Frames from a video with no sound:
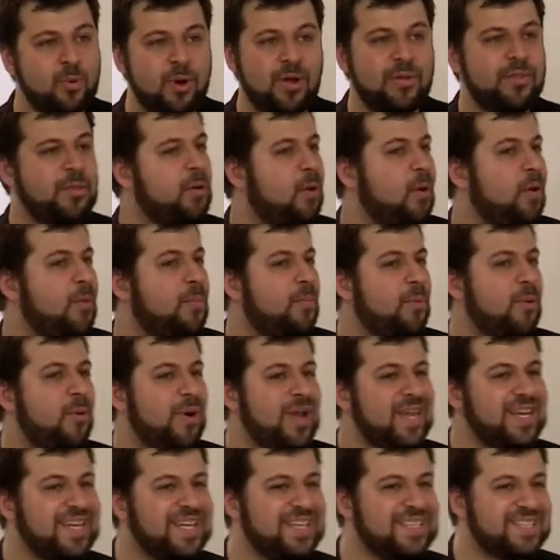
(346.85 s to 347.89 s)
Well, the whole
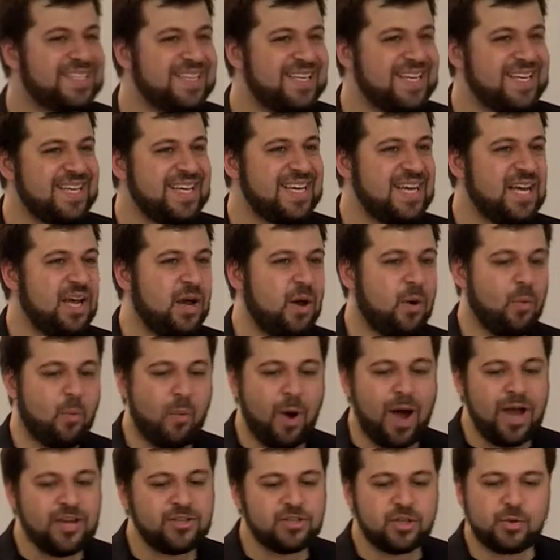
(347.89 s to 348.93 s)
point is
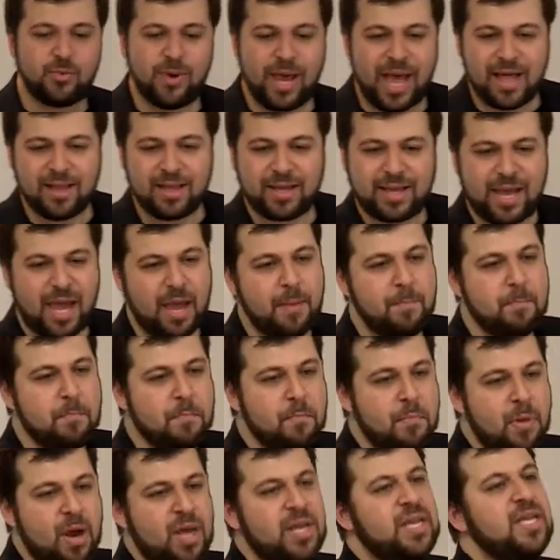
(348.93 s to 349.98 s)
why should we allocate
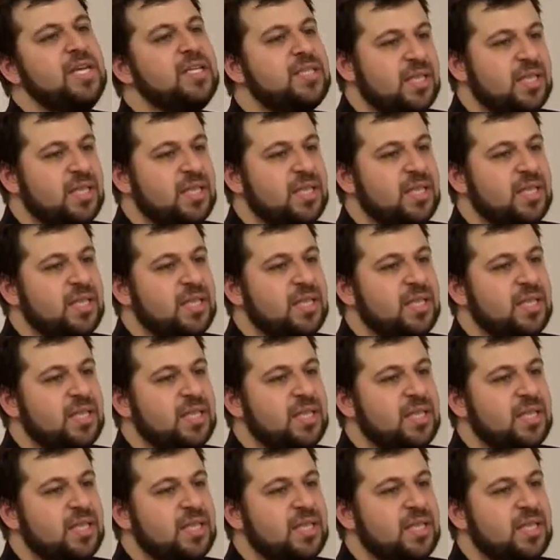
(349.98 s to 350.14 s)
money